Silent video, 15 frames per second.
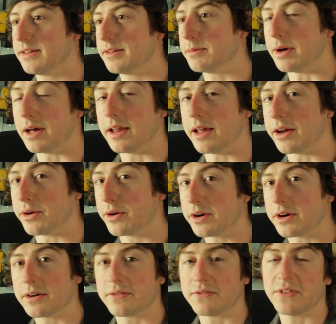well, I
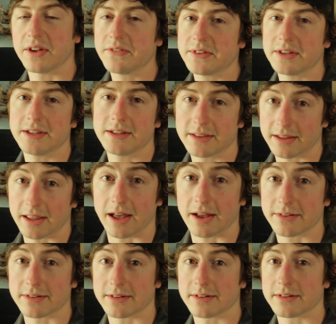ordered
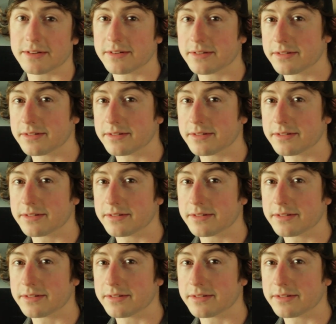15,000